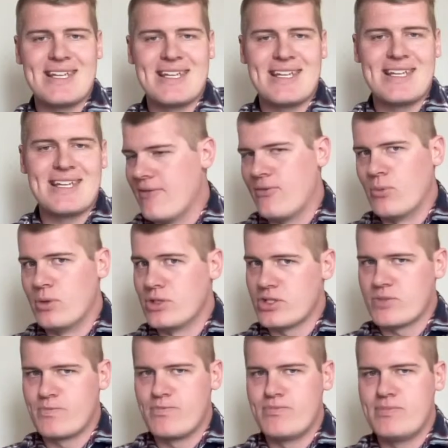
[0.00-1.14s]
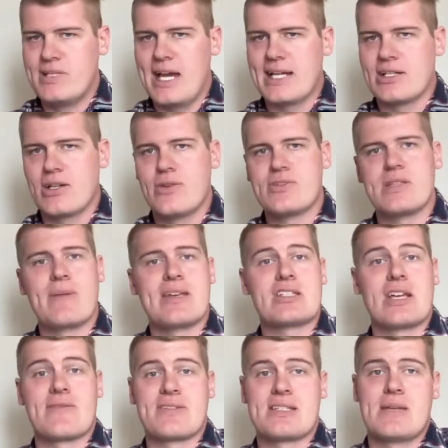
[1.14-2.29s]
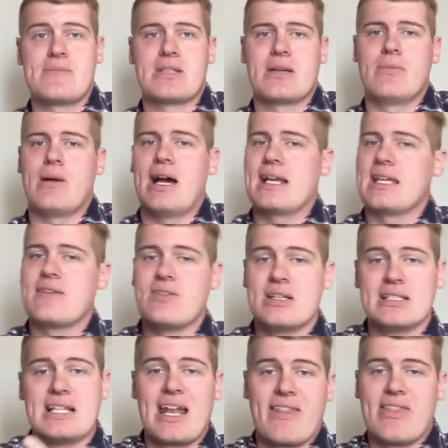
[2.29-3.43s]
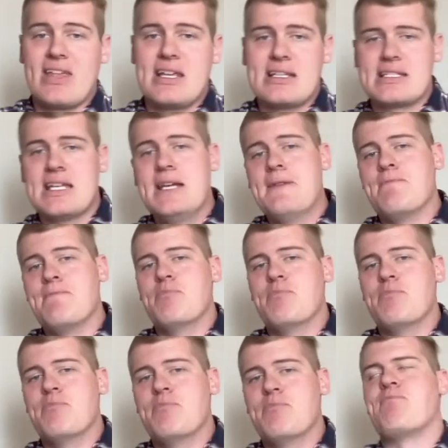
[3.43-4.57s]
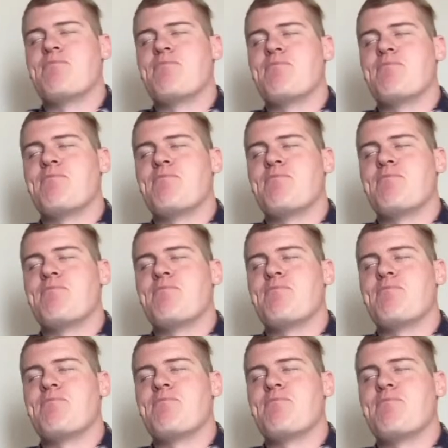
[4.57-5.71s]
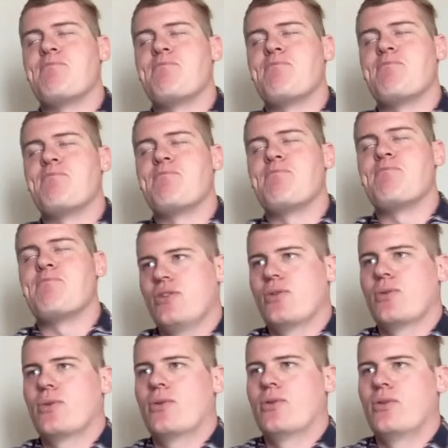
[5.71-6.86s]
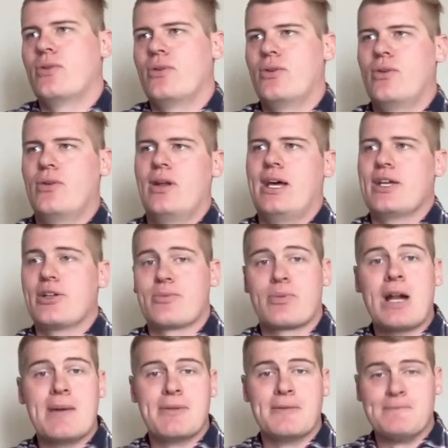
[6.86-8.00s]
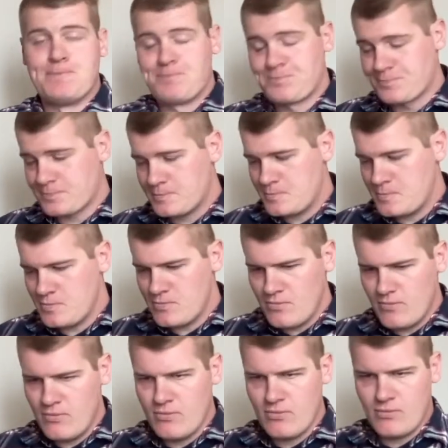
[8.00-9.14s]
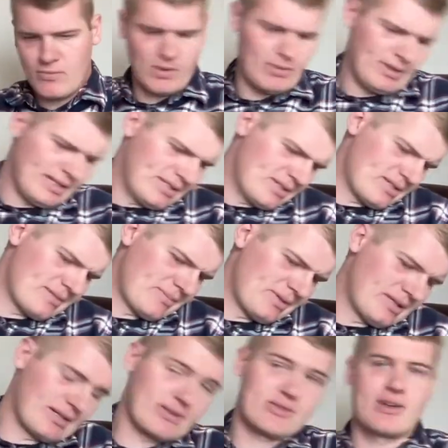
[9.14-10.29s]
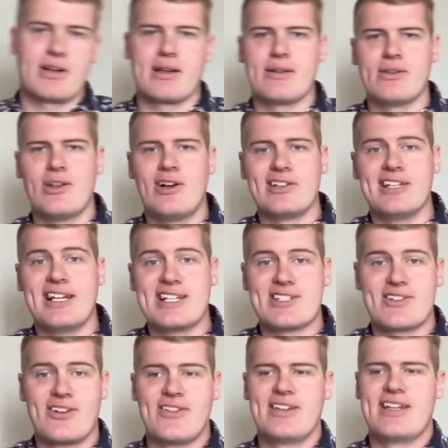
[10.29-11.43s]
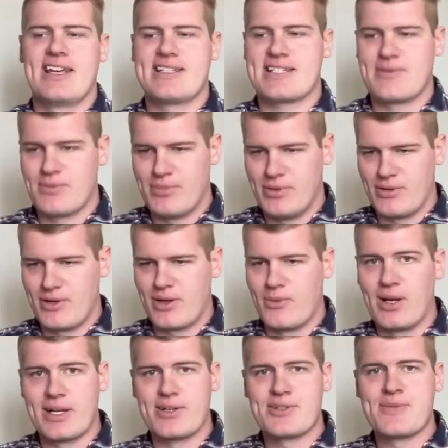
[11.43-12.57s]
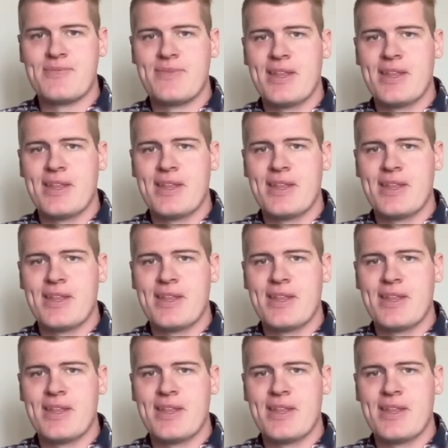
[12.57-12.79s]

if we're just diagnosing based off a symptom, I can give you a lot of things, but nothing is really going to solve your problem. I just unplugged. Sorry, I had long legs and under the desk, and we're pulling on wires.